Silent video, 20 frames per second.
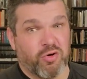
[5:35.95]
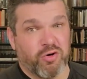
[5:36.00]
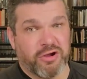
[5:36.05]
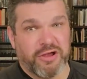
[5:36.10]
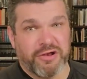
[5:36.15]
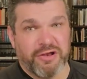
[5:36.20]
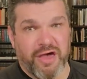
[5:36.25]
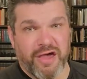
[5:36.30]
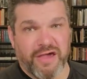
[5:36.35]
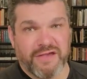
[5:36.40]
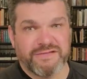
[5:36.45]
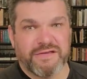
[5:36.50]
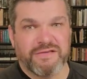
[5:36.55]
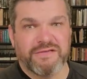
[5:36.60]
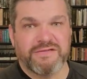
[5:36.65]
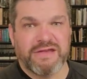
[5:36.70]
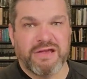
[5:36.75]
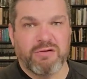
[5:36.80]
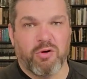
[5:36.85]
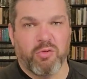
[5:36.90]
organized
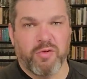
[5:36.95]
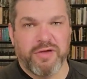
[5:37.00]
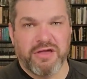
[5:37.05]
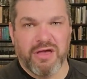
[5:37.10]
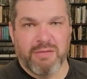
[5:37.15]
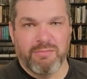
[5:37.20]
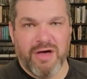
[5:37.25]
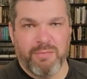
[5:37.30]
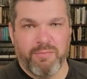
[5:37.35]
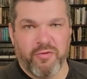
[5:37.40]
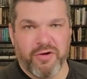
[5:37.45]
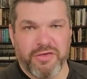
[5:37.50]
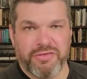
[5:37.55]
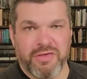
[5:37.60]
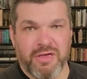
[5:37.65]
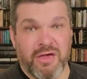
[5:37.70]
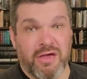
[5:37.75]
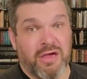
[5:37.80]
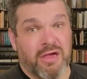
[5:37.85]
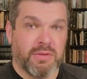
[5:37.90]
and see what we come up with.